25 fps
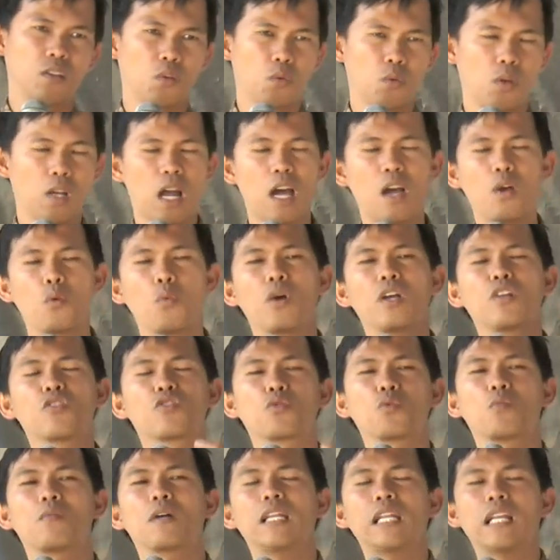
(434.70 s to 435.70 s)
When I went
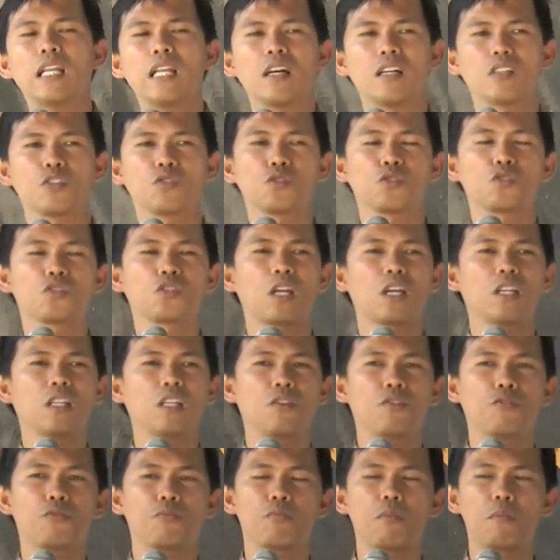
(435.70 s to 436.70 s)
to Manila to
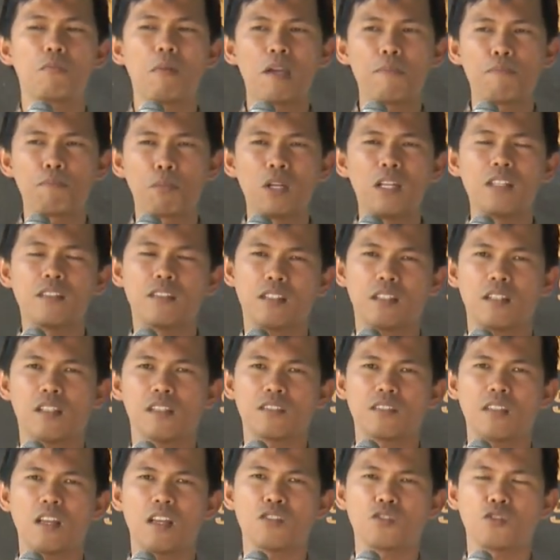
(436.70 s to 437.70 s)
study my political
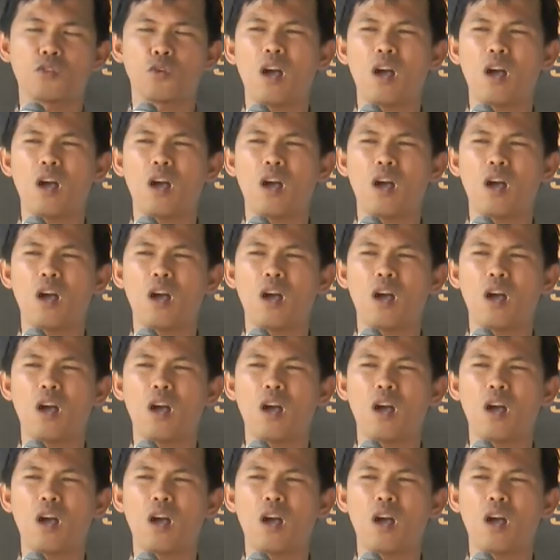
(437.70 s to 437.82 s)
science,